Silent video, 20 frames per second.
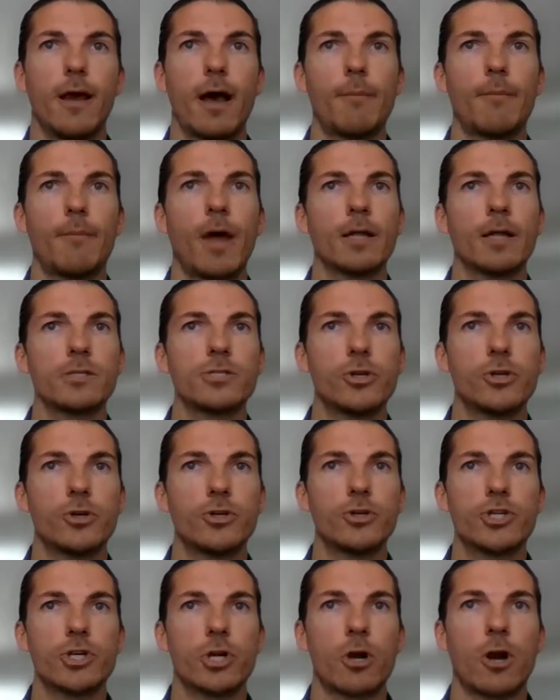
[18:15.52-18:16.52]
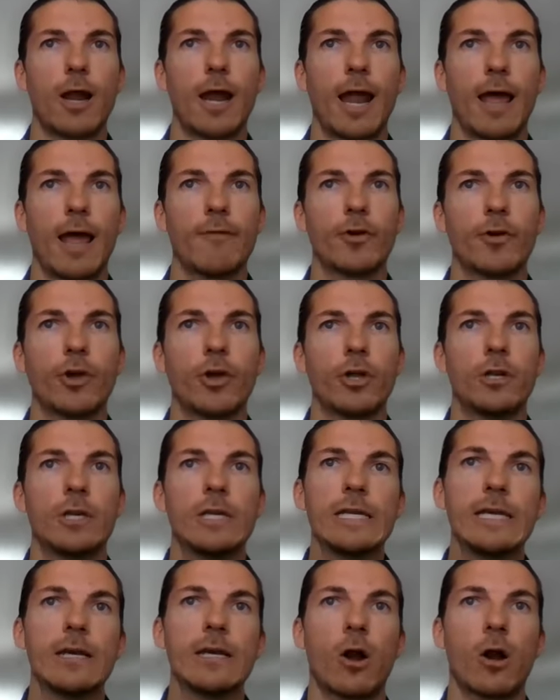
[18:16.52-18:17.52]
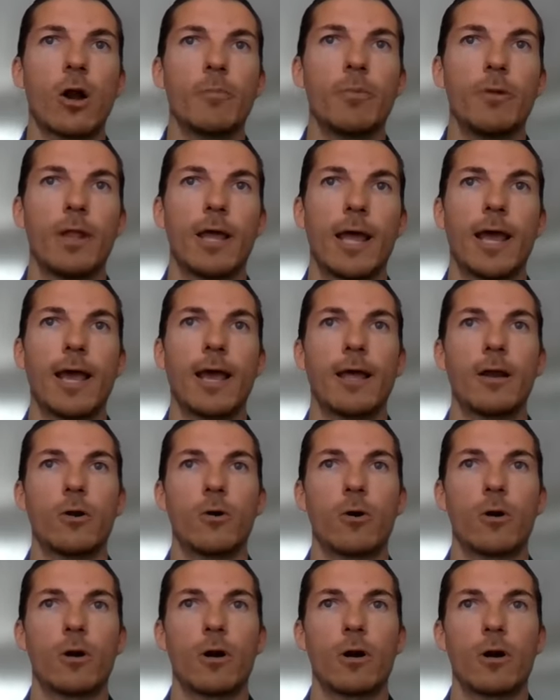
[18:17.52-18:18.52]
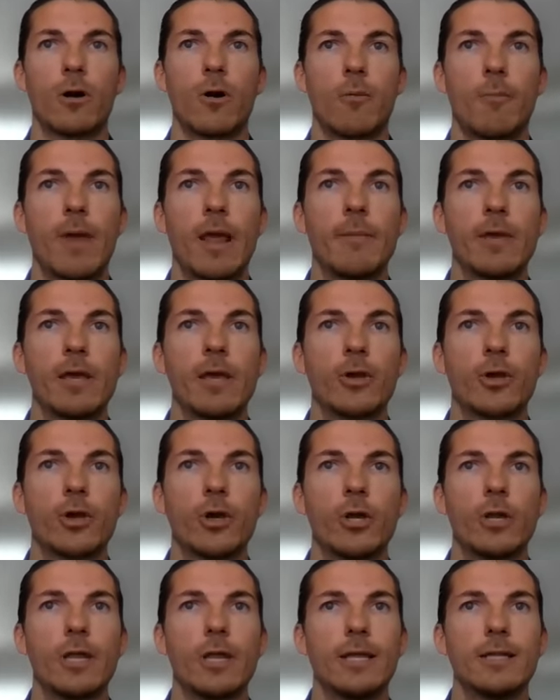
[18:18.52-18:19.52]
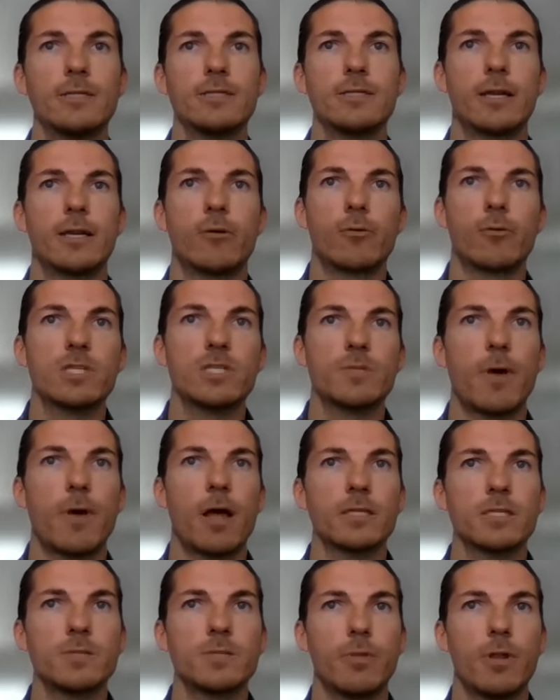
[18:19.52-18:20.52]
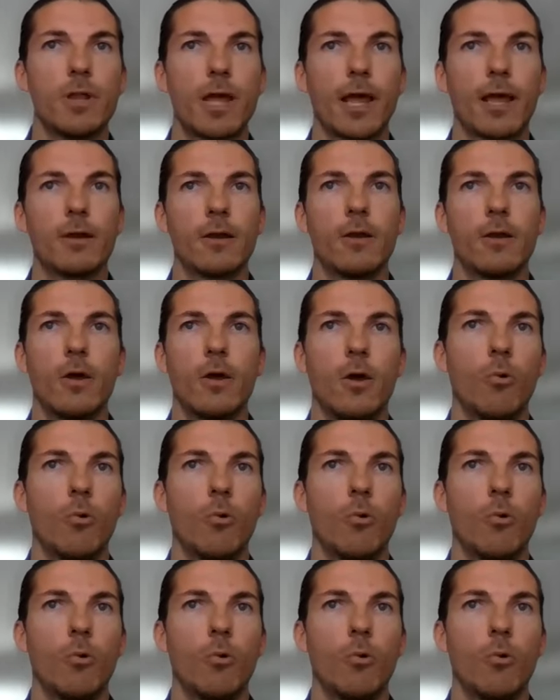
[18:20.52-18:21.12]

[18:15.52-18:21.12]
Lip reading: I'm not so sure I have a good DR plan or maybe a good incident response plan,